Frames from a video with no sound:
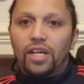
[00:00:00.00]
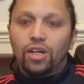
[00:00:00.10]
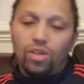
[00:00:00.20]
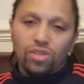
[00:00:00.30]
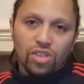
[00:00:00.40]

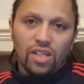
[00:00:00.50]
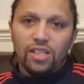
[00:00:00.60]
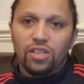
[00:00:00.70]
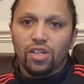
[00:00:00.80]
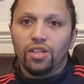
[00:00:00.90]

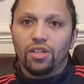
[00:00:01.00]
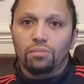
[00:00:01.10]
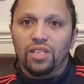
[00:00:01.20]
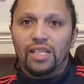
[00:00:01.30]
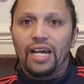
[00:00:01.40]
constantly turning
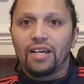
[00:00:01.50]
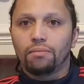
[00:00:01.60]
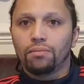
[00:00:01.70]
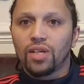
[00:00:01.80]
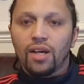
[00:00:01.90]
up to
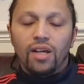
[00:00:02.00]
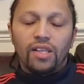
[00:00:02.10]
games.